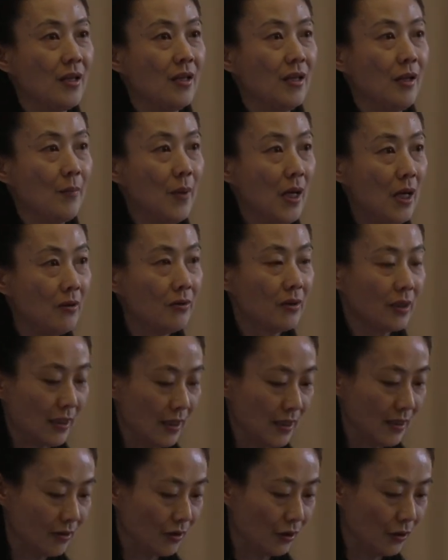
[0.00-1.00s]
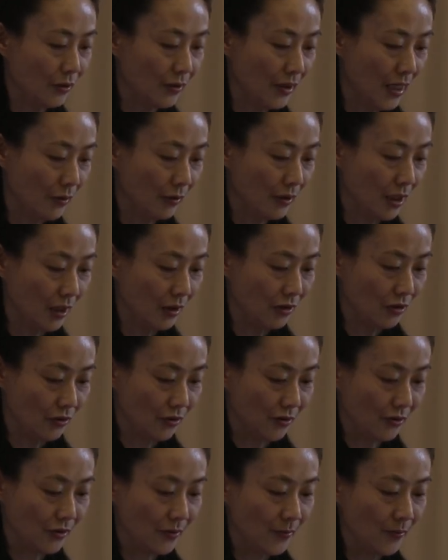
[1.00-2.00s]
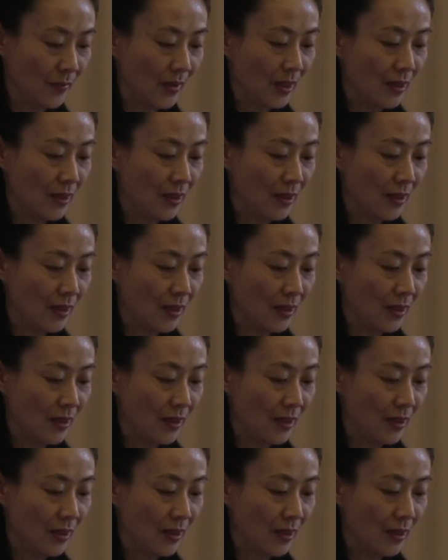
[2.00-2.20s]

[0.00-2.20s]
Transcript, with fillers: in post-classical narratologies,